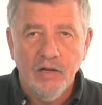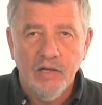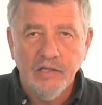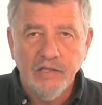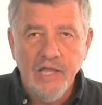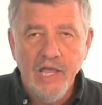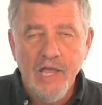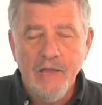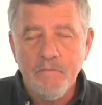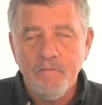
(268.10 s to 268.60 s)

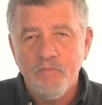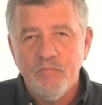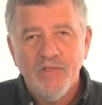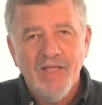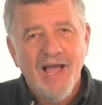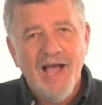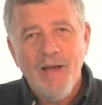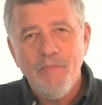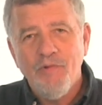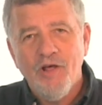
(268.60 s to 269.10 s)
game.
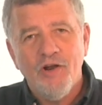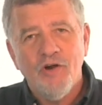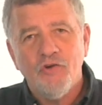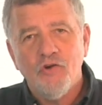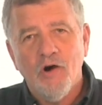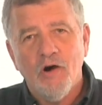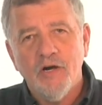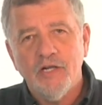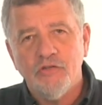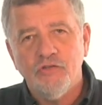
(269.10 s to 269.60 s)
I'm not a
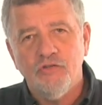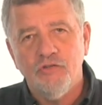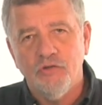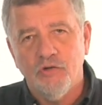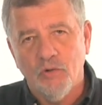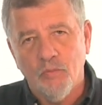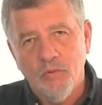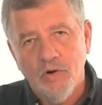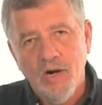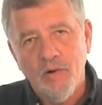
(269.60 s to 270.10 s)
target
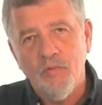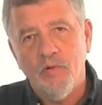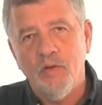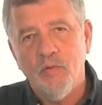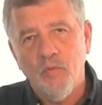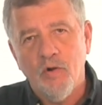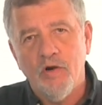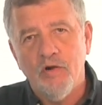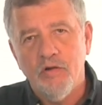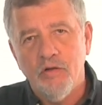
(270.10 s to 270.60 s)
shooter. What I really
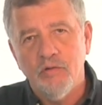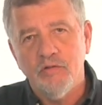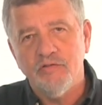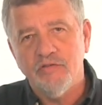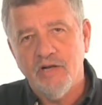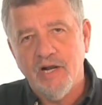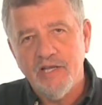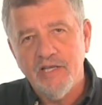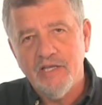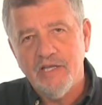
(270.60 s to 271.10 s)
want to know is
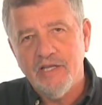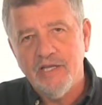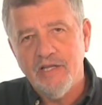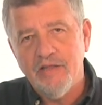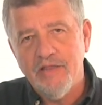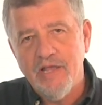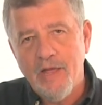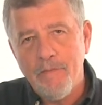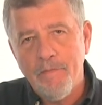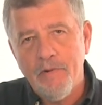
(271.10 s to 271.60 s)
that I can
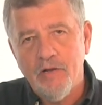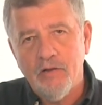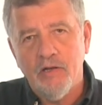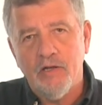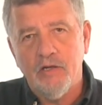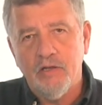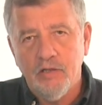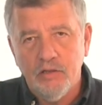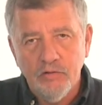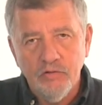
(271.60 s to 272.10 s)
get that
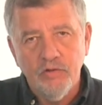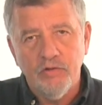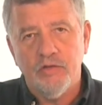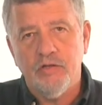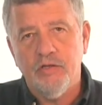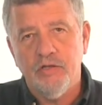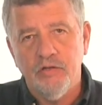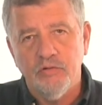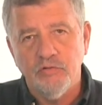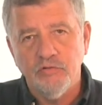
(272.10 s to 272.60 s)
pellet into the
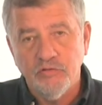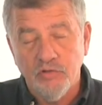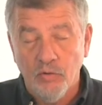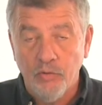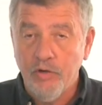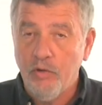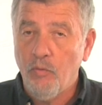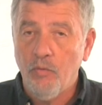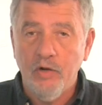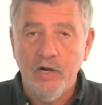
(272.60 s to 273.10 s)
kill
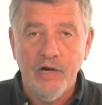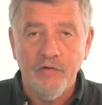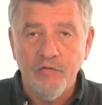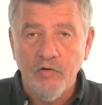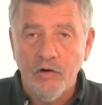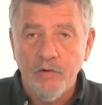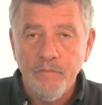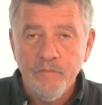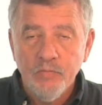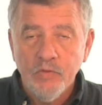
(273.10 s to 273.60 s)
zone at
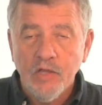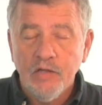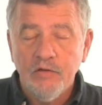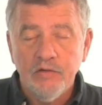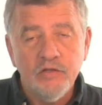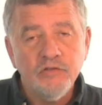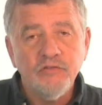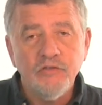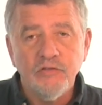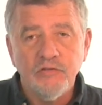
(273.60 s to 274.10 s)
whatever
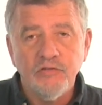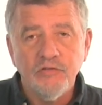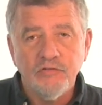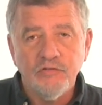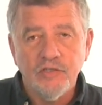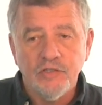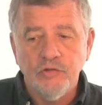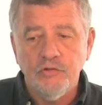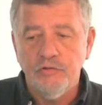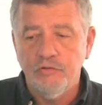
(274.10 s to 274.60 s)

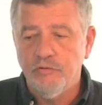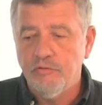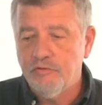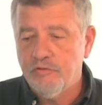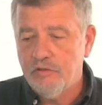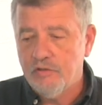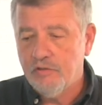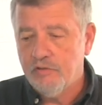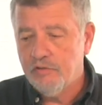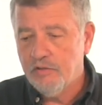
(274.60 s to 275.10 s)
distances I choose
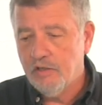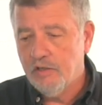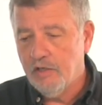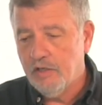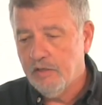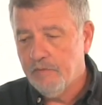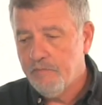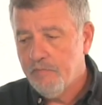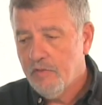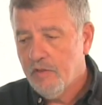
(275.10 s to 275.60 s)
to
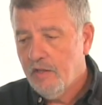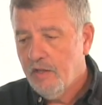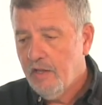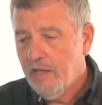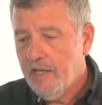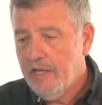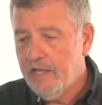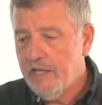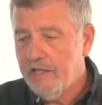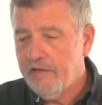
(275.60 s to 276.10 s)
hunt.
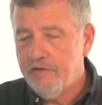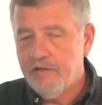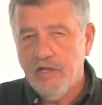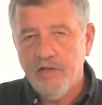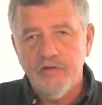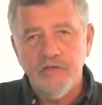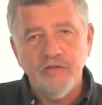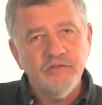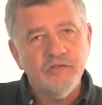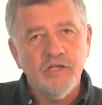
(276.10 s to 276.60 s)
And
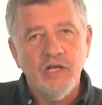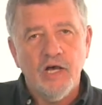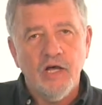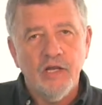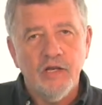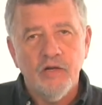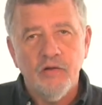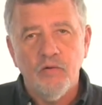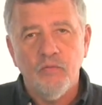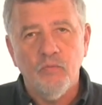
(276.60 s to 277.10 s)
this
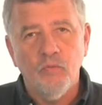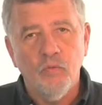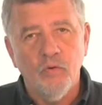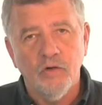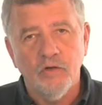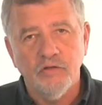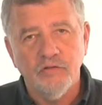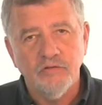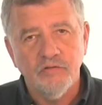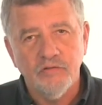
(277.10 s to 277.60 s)
gun
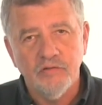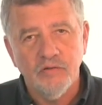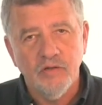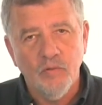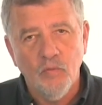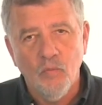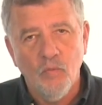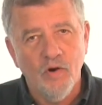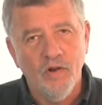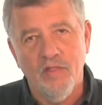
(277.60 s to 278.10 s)
was
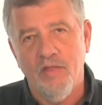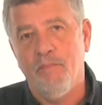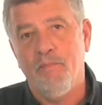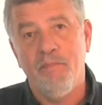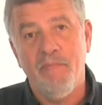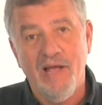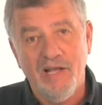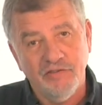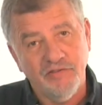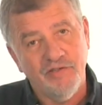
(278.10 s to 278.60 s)
one of the
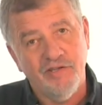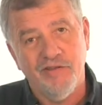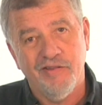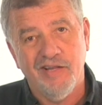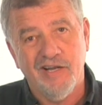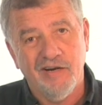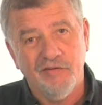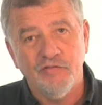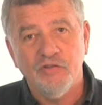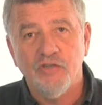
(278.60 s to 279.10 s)
best
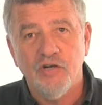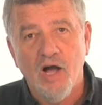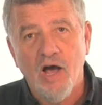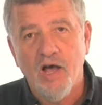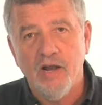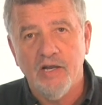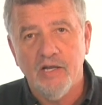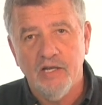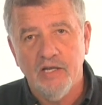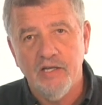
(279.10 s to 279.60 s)
that I've
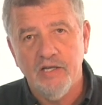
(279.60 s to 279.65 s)
shot,